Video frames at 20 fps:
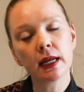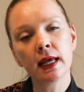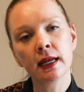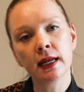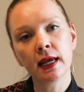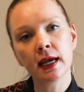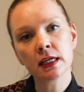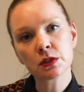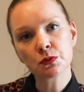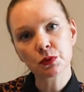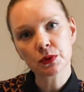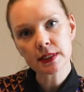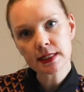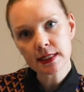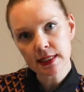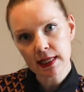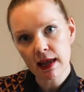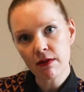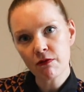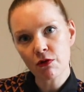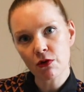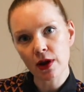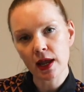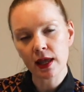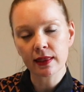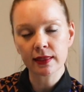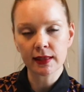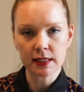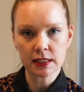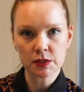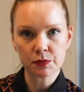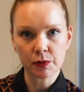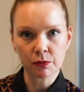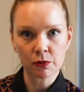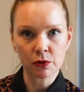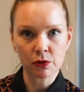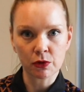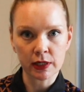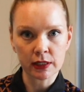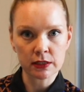And as we're savoring, that's when
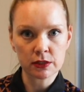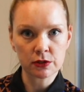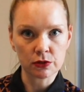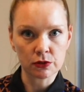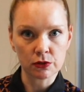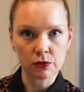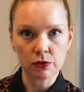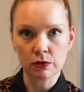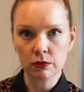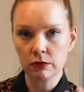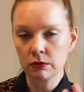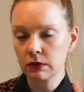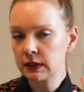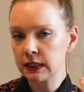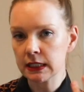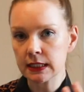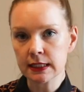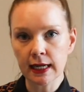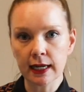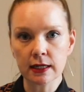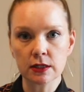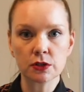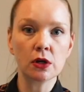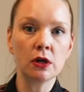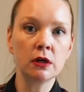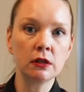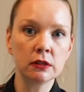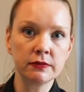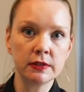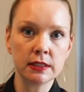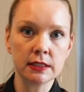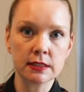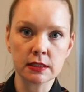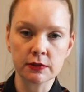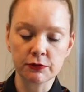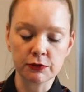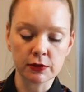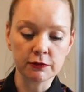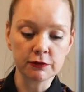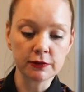we're going to detect all of these
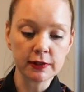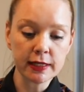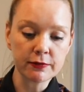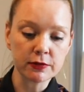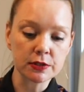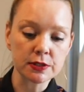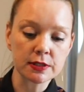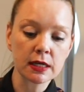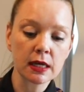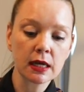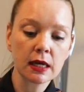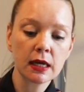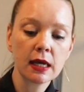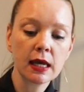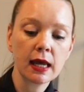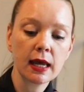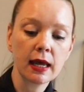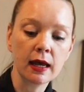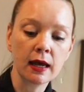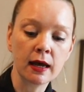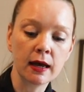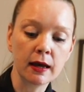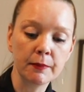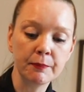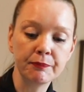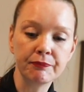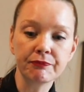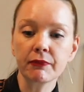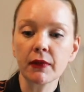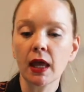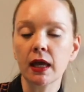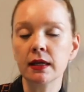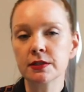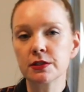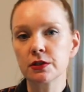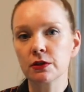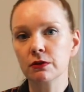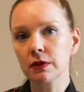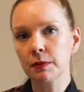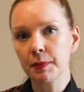different flavors. And
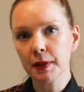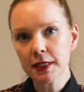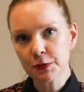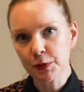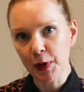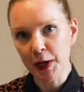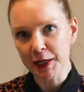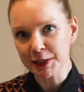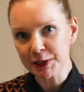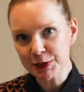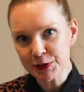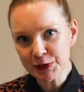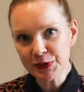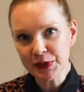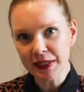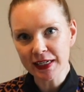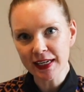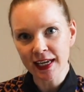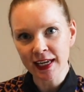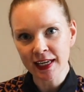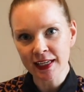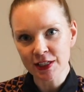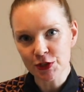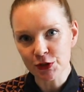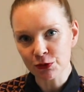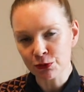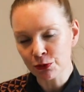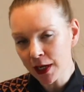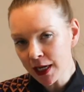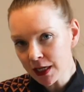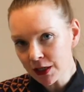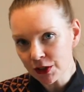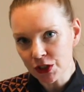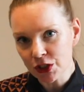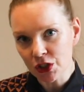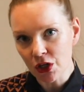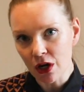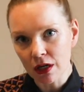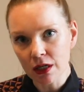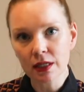so the best way to do it and to rate your
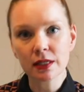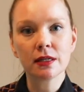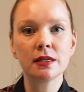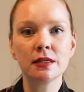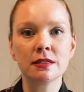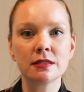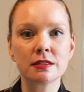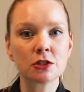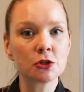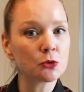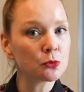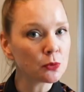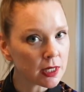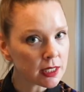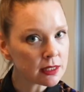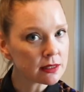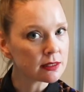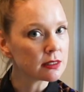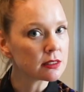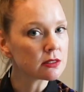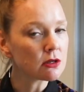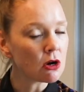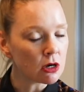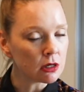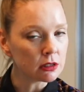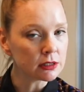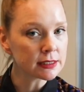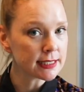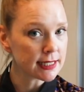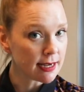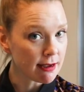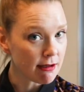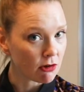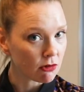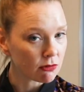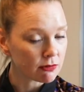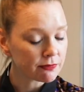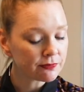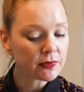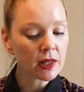chocolate is to write this all
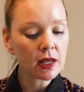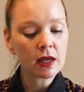down.